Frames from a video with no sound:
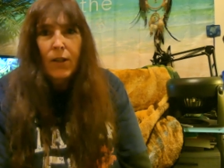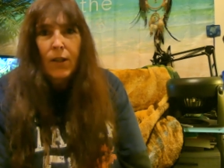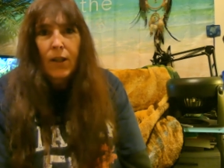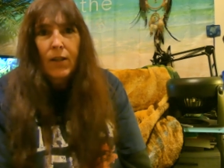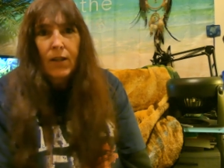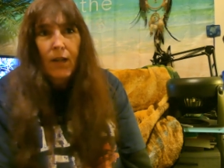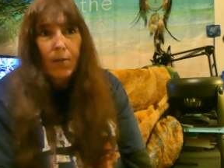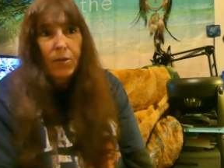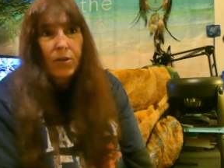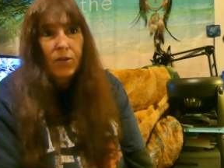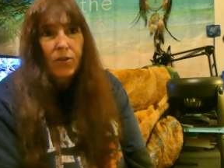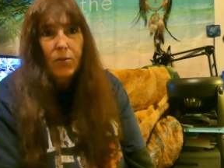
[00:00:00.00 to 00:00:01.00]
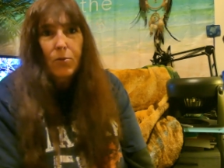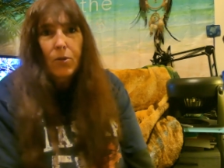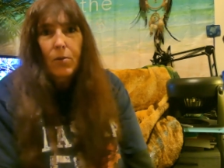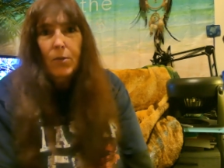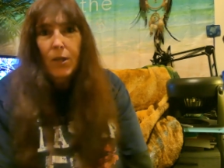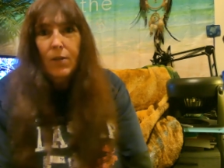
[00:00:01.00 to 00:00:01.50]
And the captain usually will
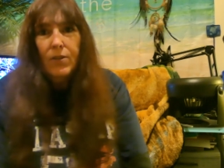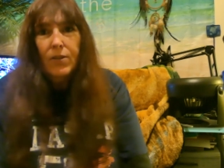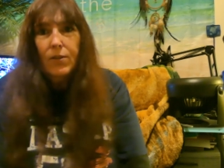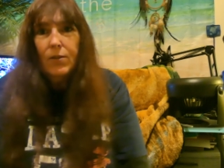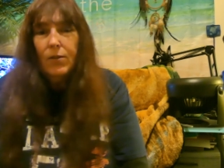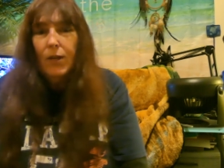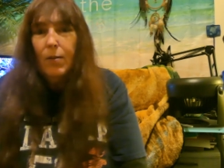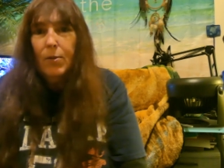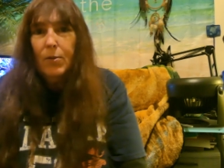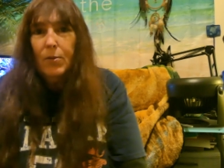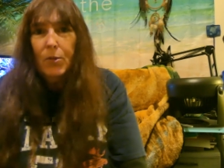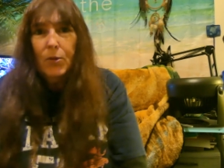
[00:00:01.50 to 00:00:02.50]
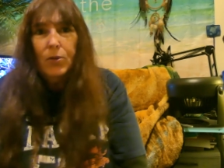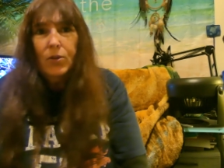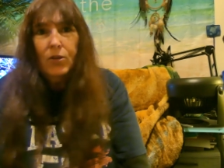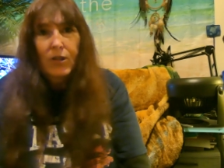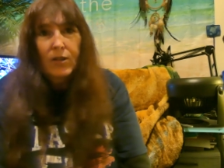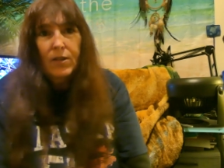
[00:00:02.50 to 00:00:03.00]
come down to the captain of the boat and
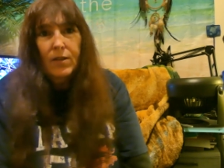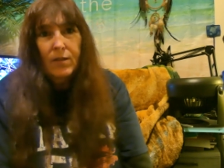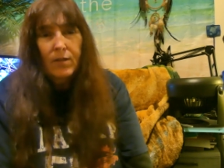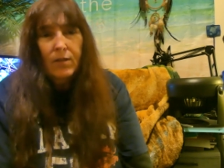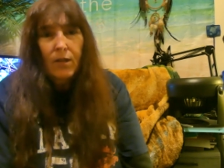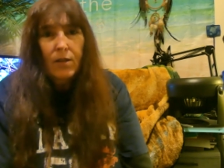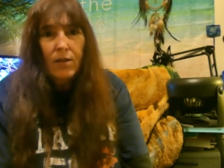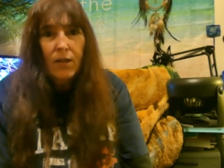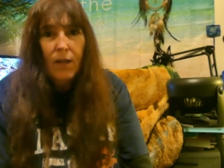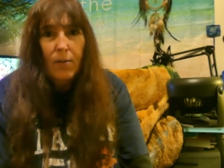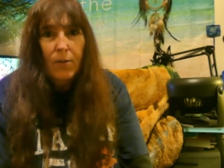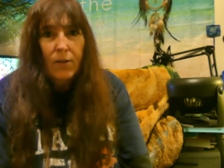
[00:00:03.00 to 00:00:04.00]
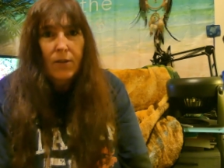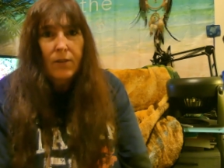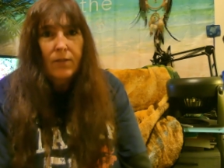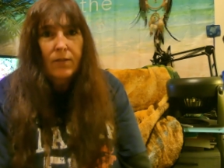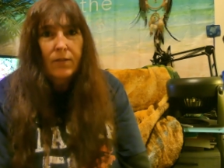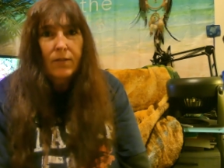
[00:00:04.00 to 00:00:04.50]
you can talk to the captain and
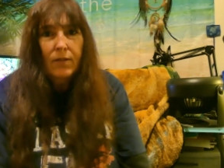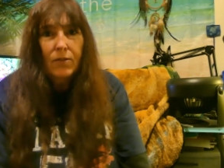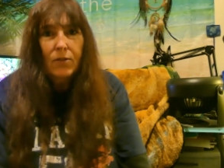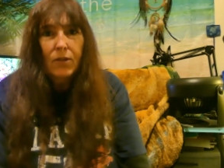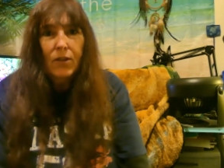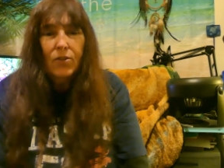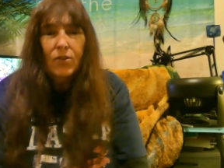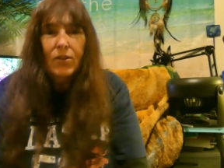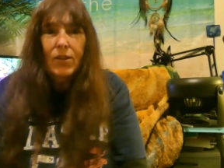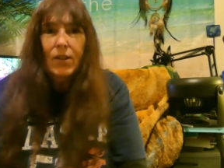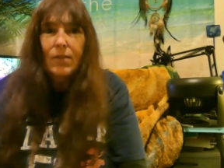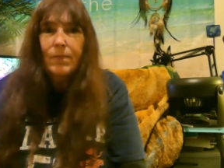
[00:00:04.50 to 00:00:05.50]
it's really interesting.